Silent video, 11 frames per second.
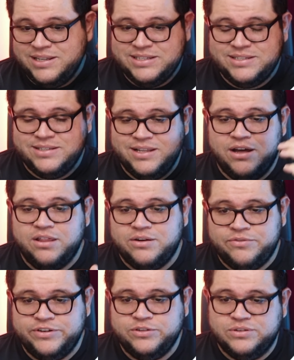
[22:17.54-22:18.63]
this is the
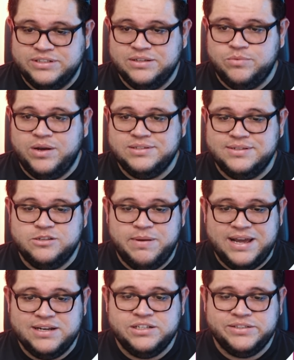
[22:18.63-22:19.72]
other resource that was in
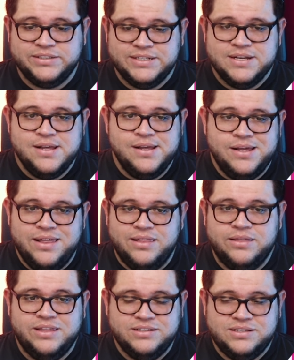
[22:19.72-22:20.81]
Spanish.
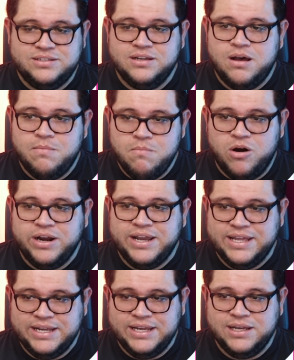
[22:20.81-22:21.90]
This is a
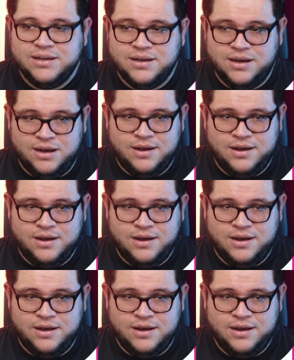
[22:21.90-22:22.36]
marketing